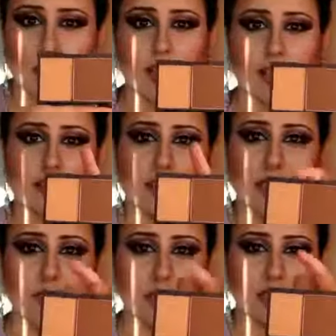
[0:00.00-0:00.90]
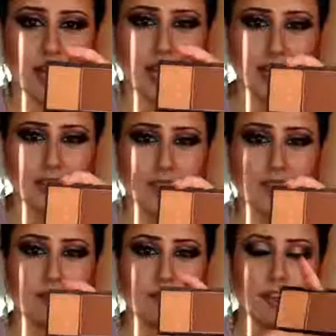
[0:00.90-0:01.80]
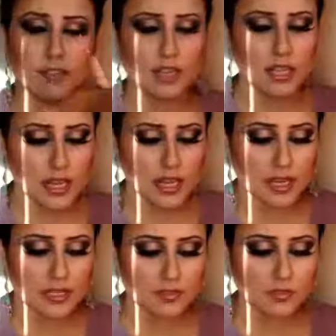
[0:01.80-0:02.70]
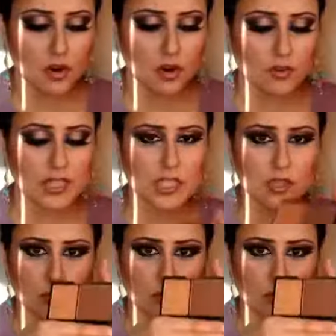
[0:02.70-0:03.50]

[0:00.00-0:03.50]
dark, and even the highlighter is very kind of orangey